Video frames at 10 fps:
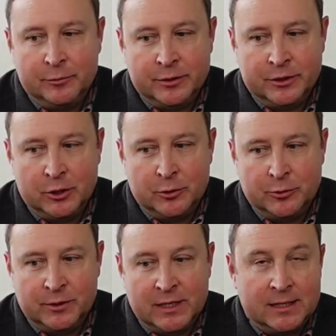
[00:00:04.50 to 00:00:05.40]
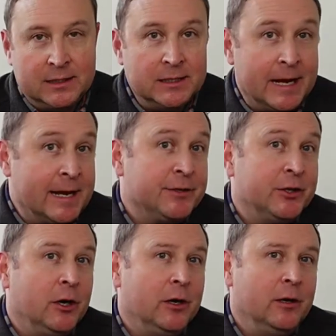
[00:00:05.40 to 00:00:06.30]
was used as a dance
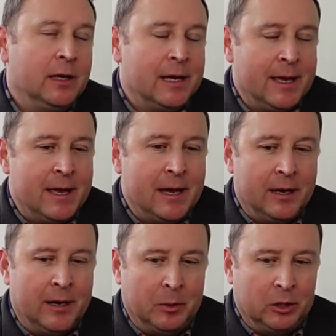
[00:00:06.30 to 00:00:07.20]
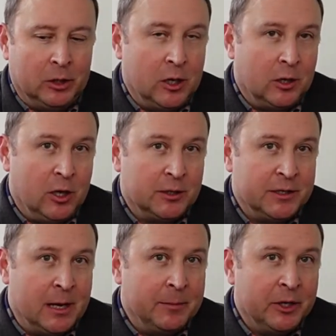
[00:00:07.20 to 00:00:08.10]
hall um, a long, long
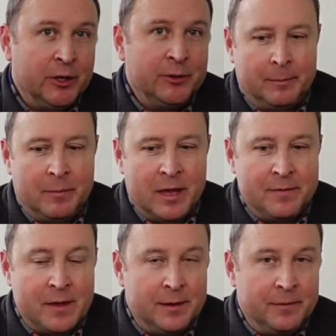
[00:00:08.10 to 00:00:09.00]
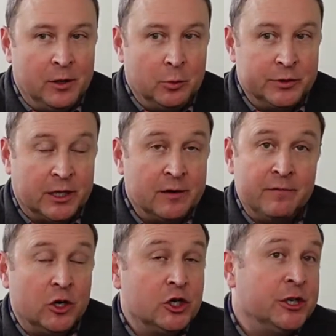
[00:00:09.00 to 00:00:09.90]
time ago, and then there was a
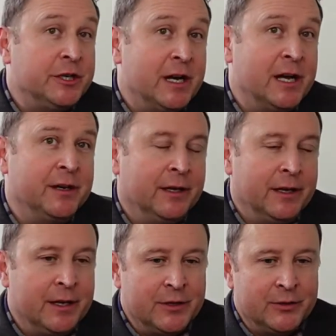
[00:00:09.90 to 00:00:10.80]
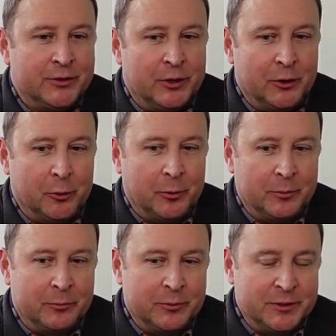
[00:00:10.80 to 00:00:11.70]
conversion done. So
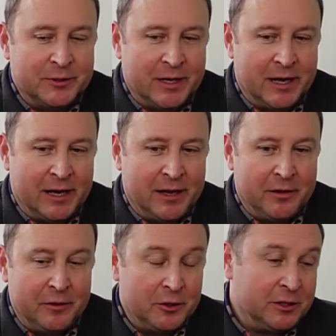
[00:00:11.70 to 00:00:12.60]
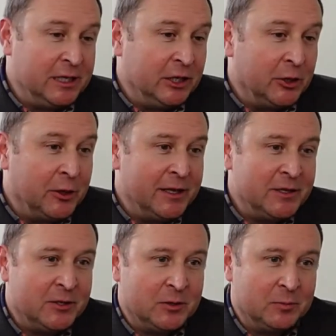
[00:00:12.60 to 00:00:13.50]
it was uh, 13
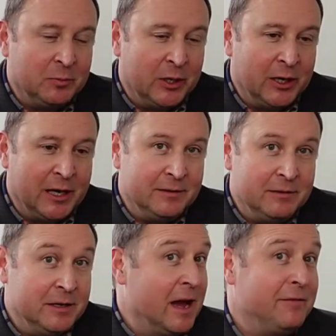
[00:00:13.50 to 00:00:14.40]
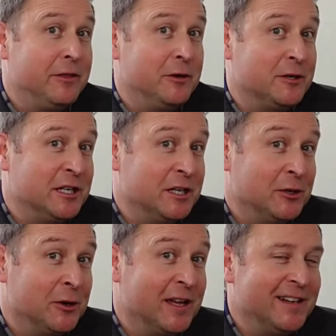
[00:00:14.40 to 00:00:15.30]
units, but didn't have a 13
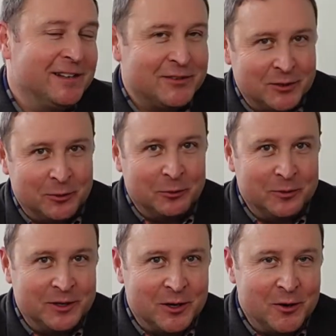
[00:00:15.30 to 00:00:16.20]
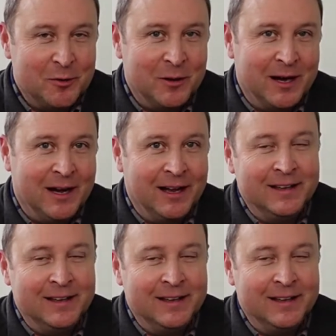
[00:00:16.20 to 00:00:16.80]
unit, so it would go uh,